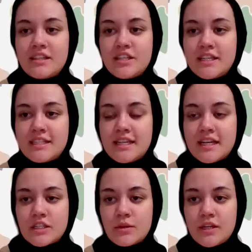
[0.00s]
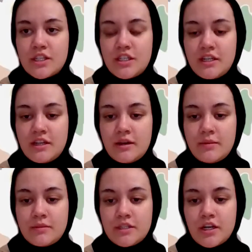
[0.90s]
she has the next question,
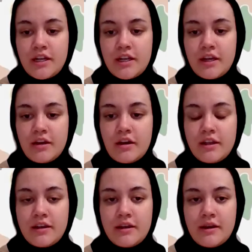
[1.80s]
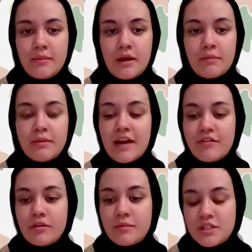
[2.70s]
starting on our
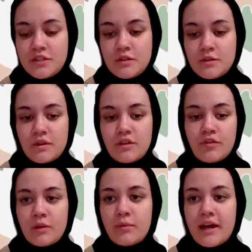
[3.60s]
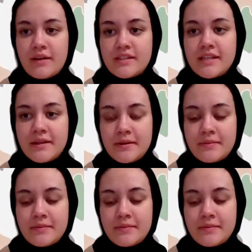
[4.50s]
platform issues with affordable housing.